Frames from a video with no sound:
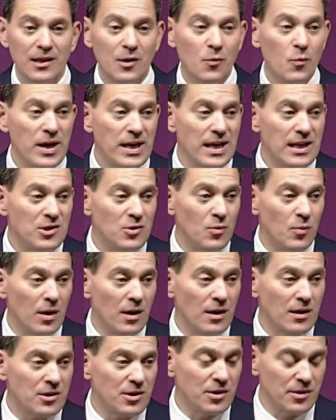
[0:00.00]
that we need to
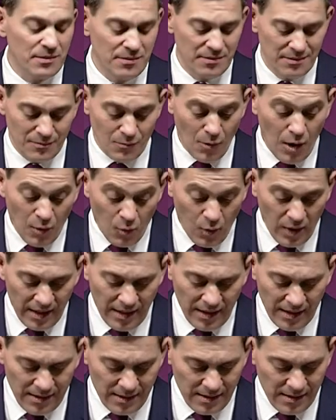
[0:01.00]
work to work
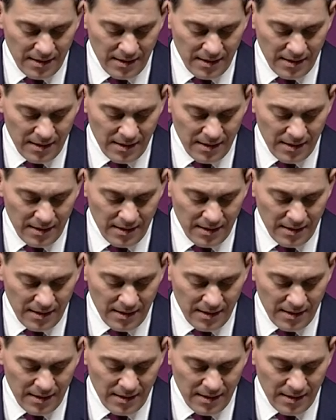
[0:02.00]
with,